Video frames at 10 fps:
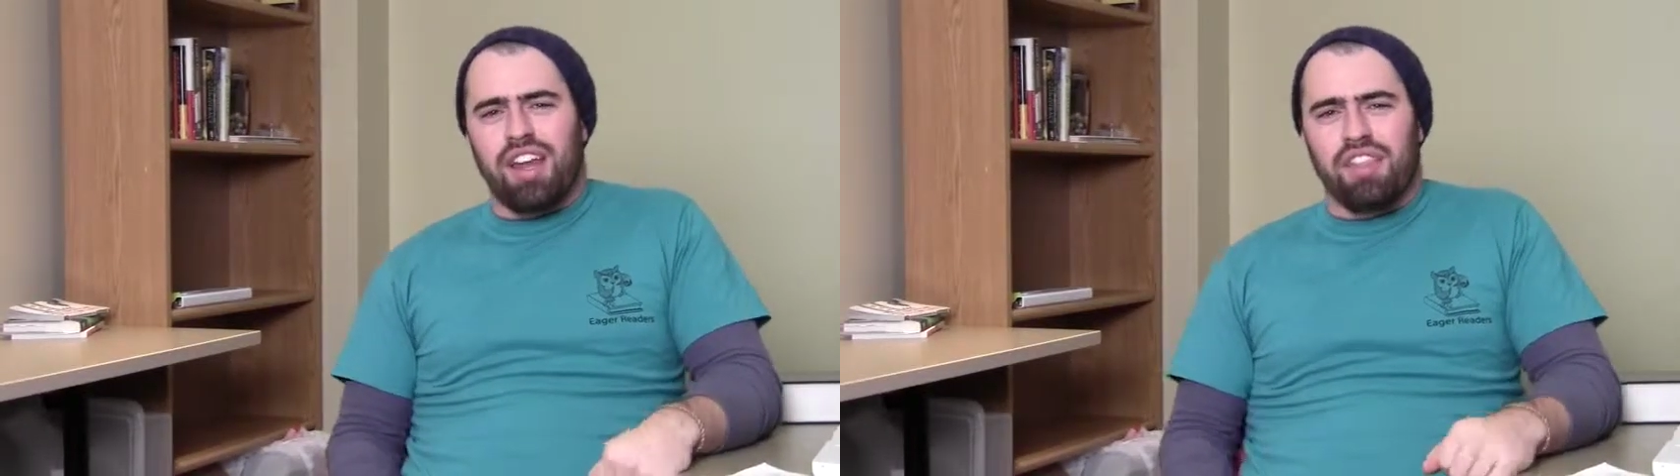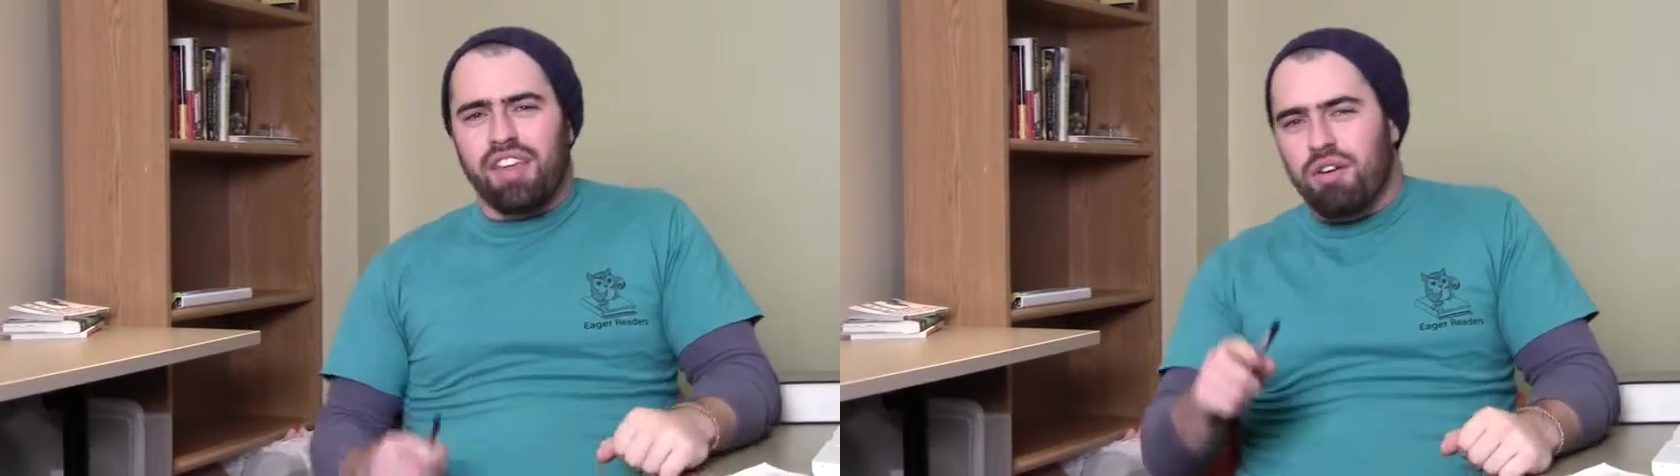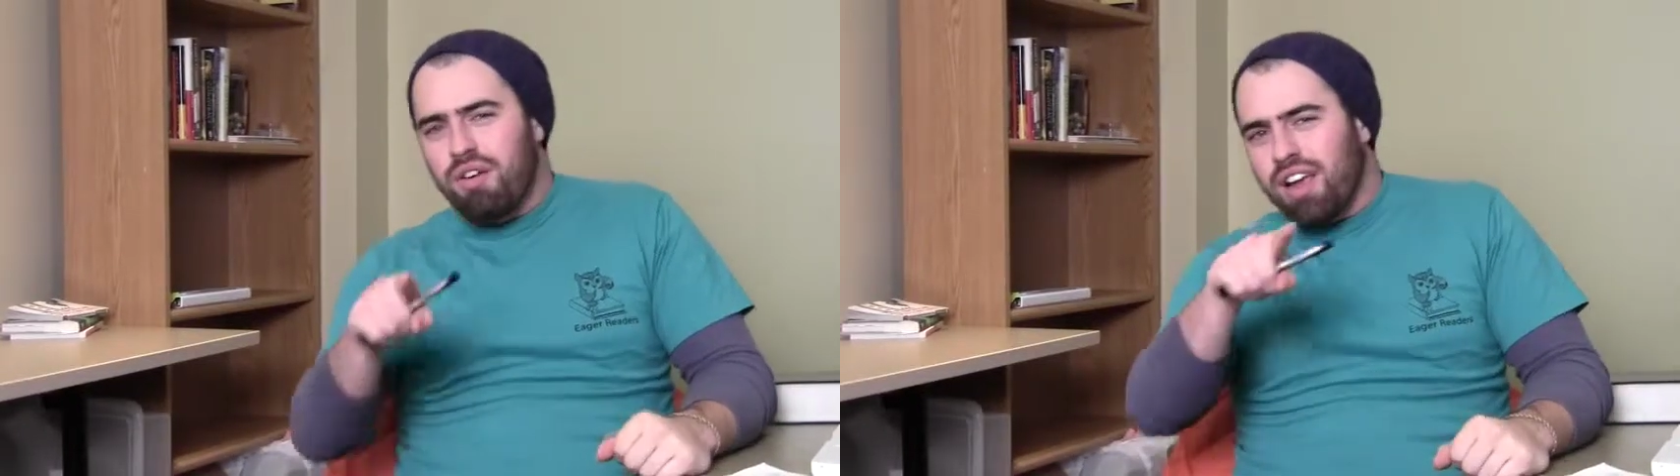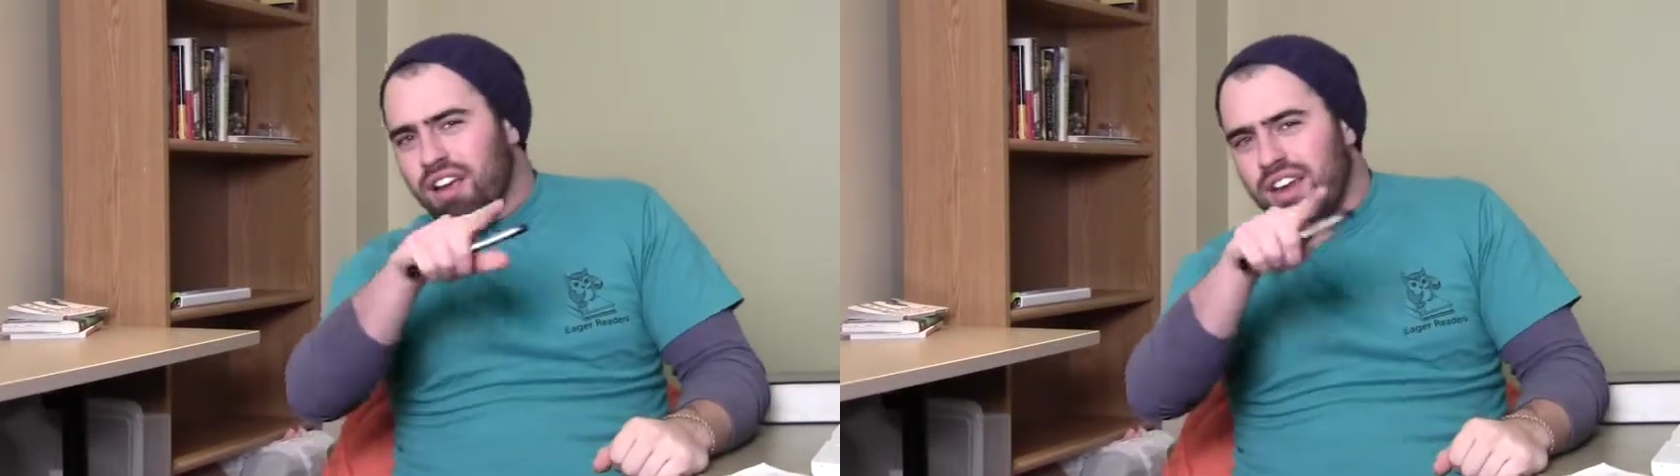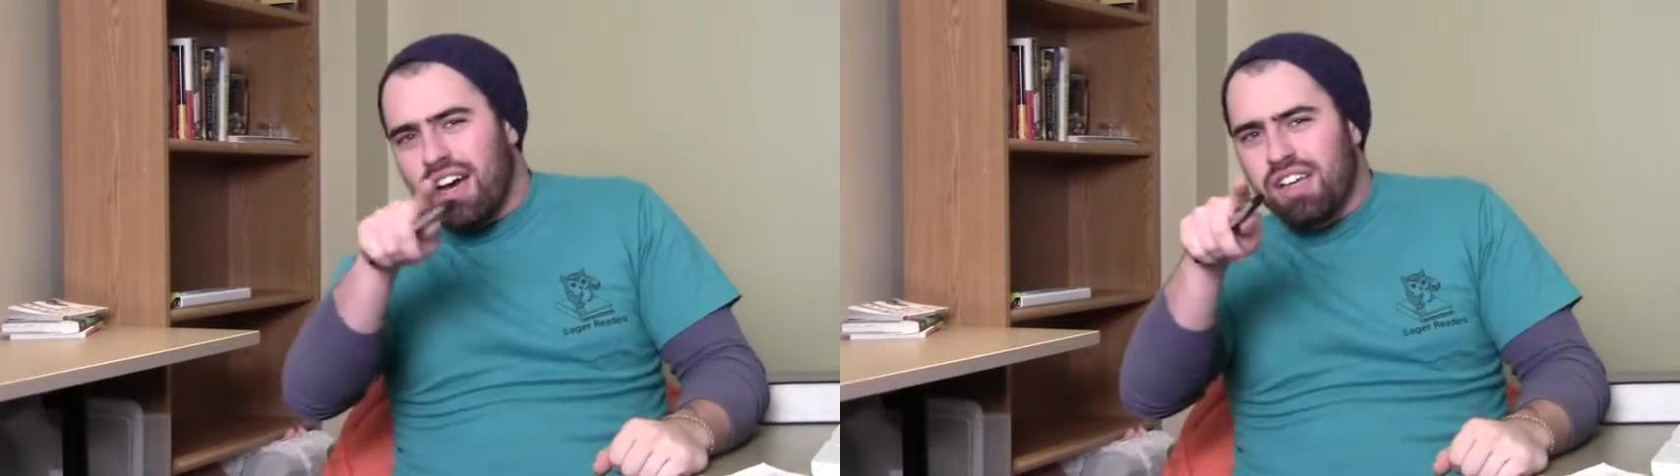I think I
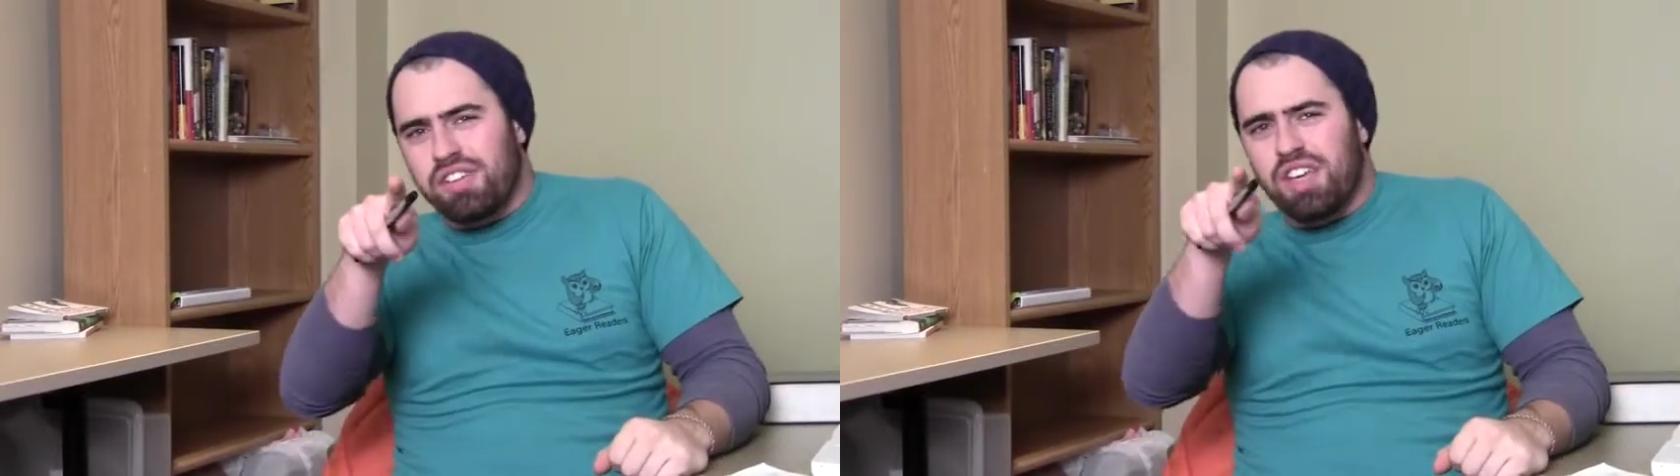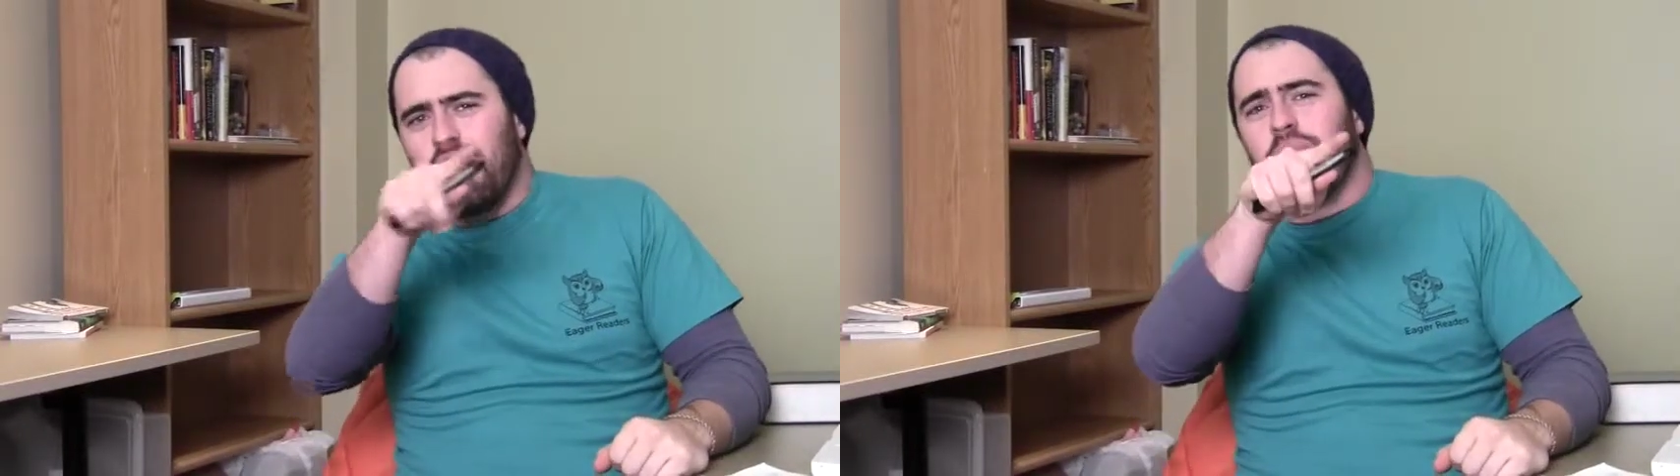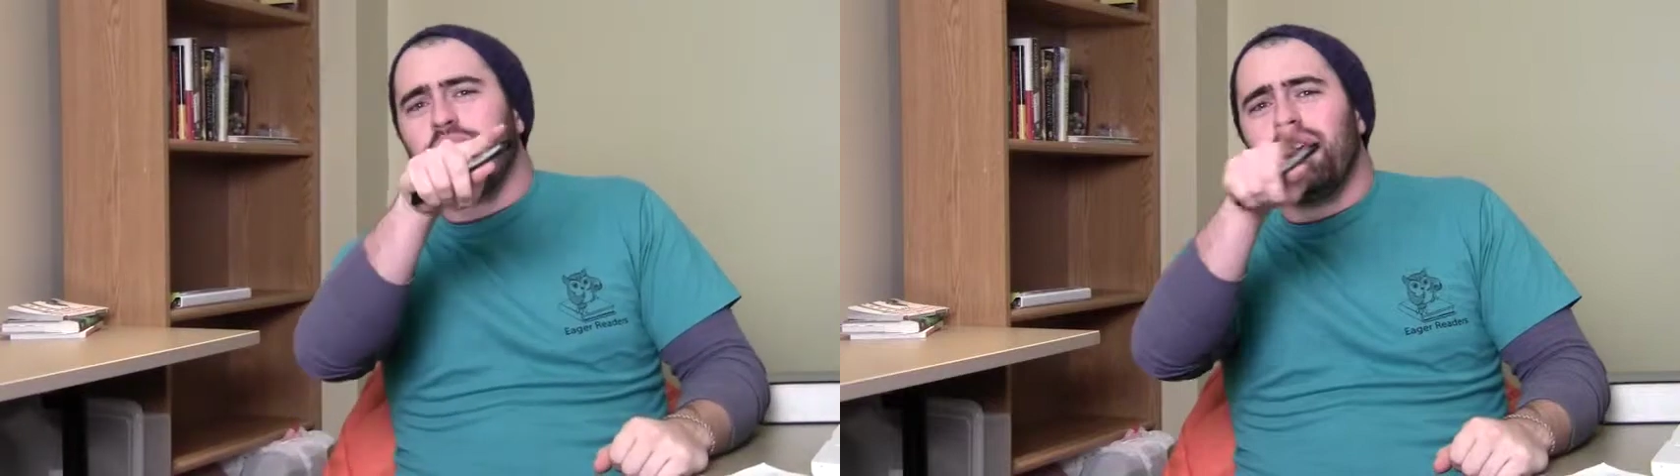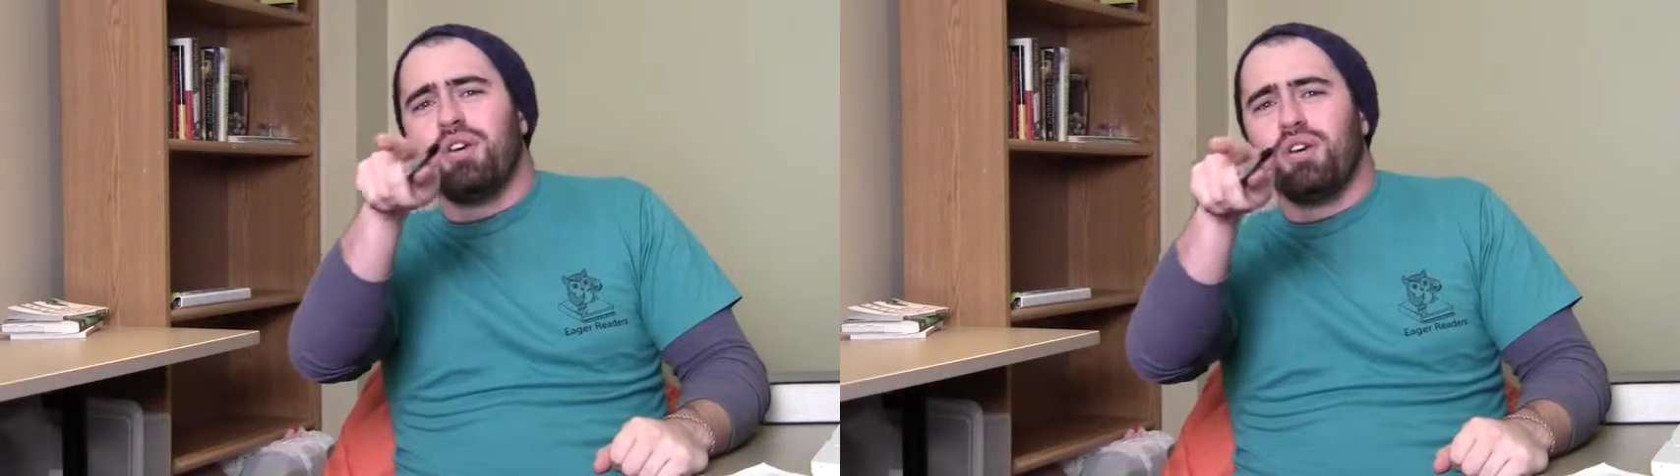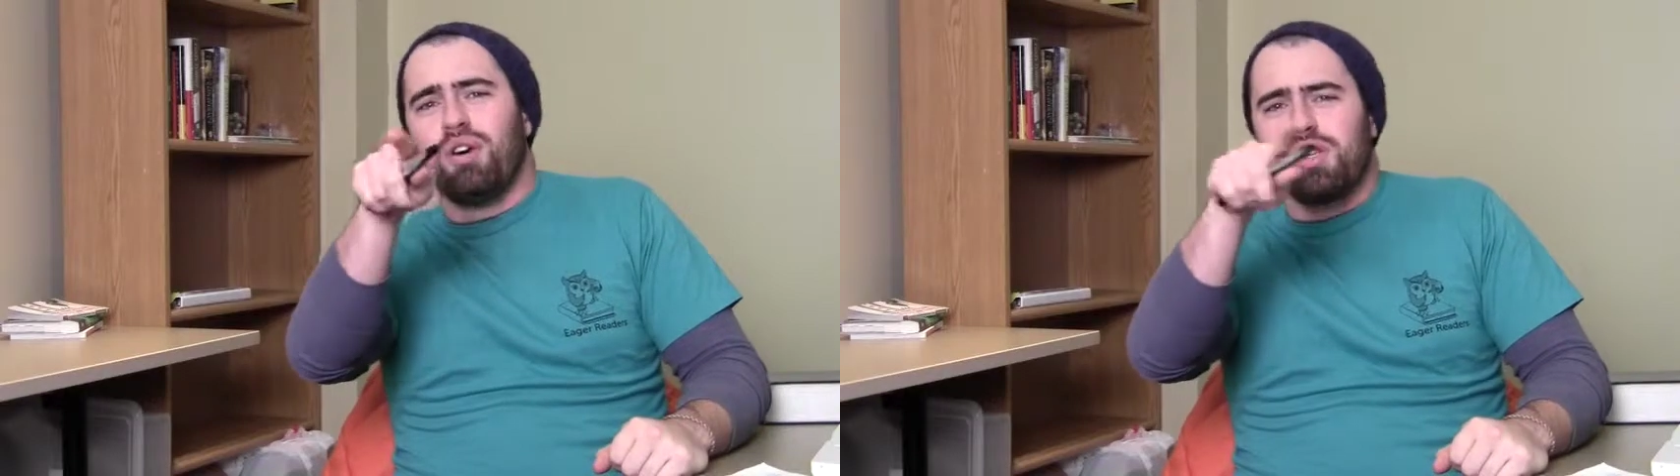recognize a couple of you.